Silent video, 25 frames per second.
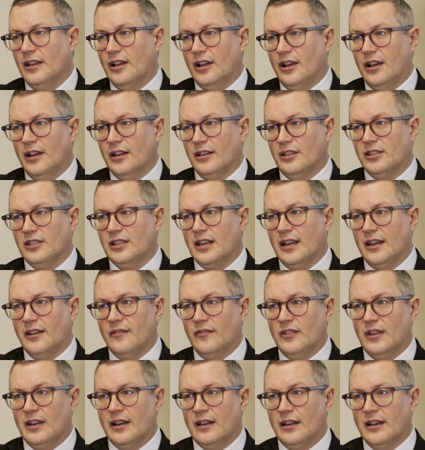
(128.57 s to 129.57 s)
outside of
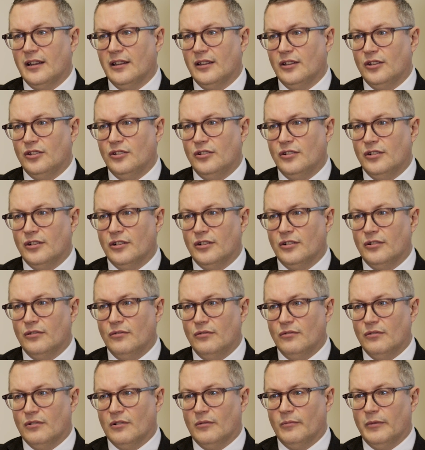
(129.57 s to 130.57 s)
the area that you're
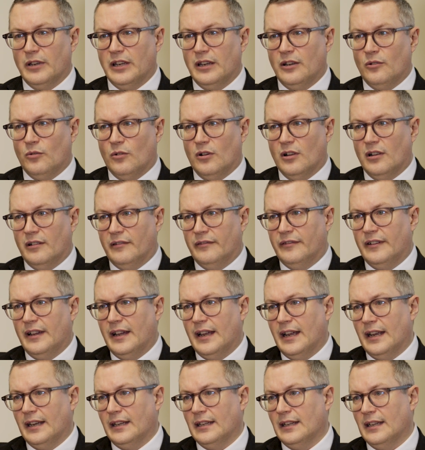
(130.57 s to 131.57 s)
normally
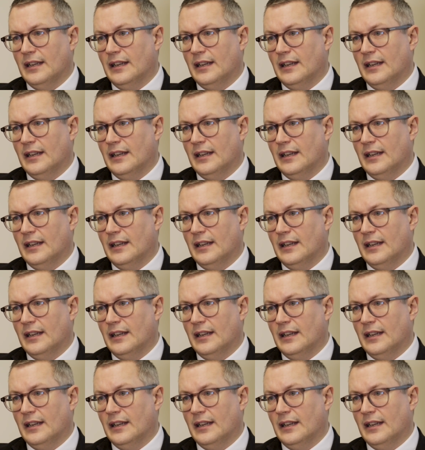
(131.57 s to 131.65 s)
qualified